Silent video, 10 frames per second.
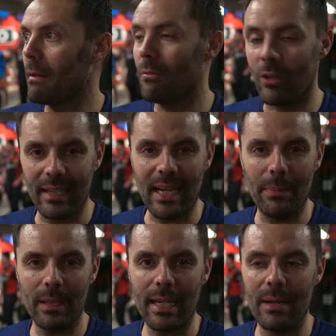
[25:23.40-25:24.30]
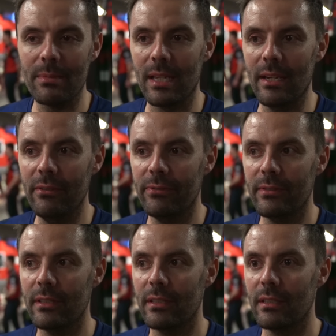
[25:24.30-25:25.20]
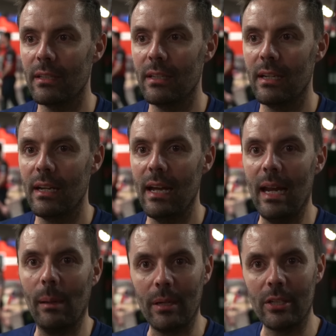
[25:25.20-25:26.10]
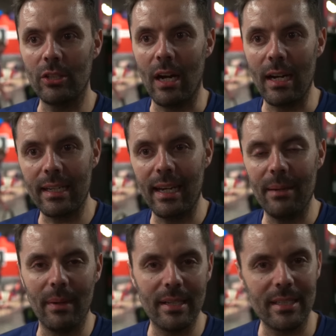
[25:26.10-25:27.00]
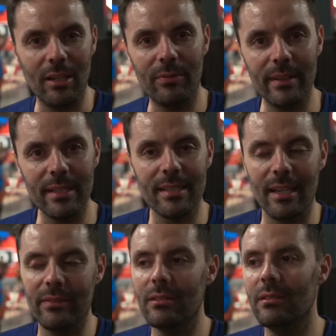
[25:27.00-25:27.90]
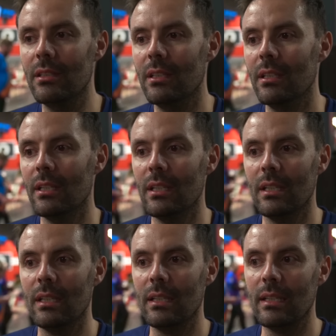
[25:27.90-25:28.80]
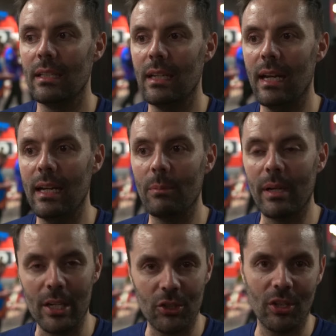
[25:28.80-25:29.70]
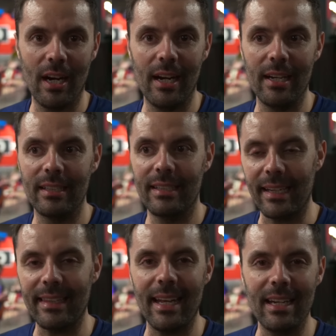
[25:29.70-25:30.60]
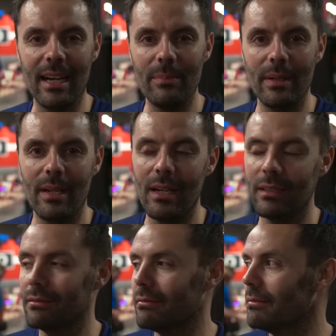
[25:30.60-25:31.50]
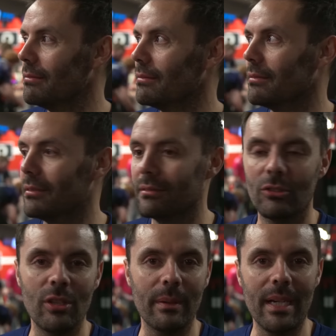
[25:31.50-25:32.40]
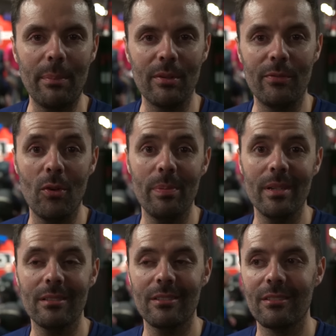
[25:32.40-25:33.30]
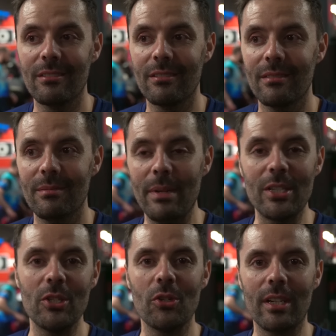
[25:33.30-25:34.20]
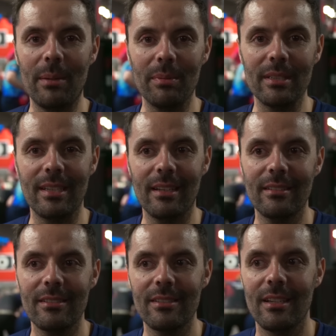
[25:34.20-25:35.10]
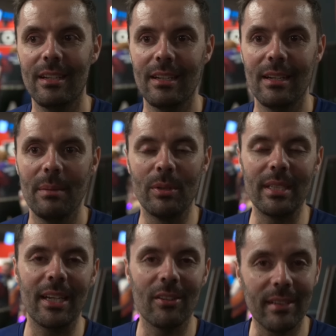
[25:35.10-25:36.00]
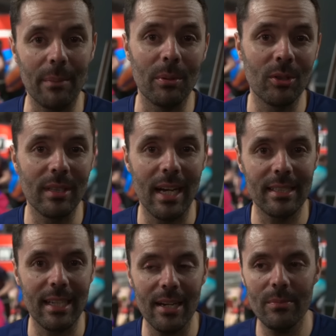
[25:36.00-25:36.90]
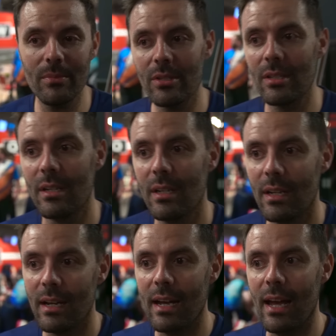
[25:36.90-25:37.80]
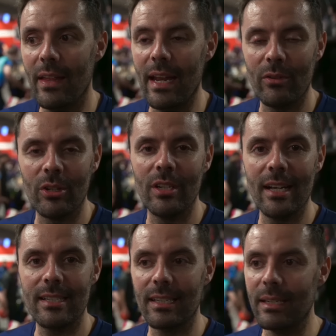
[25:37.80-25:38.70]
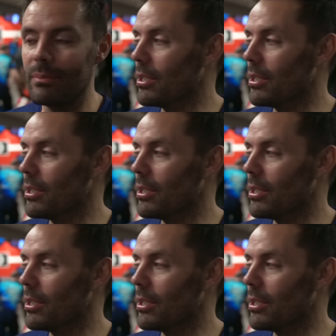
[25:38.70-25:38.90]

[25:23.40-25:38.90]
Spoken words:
I've got a couple of games left, and I'm going to try and keep myself at this level. And we're going to try and kick that 9-pin out, trip a couple of 4-pins, messenger a couple of 10, put together a couple of good last games, and then have a good night's sleep.